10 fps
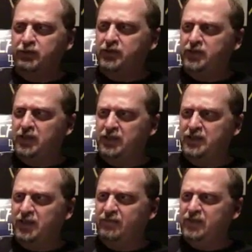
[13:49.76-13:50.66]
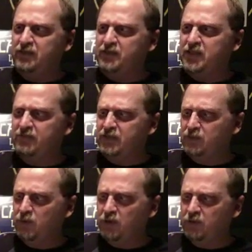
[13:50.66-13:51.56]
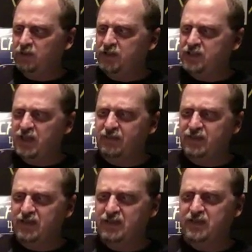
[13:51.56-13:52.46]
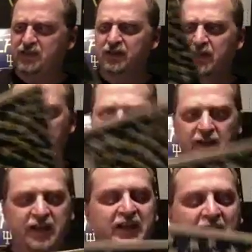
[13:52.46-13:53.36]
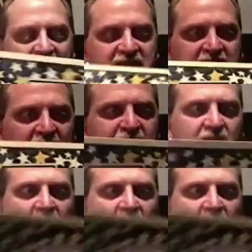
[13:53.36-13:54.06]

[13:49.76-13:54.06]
was like 70 or 71, early 70s, and it has that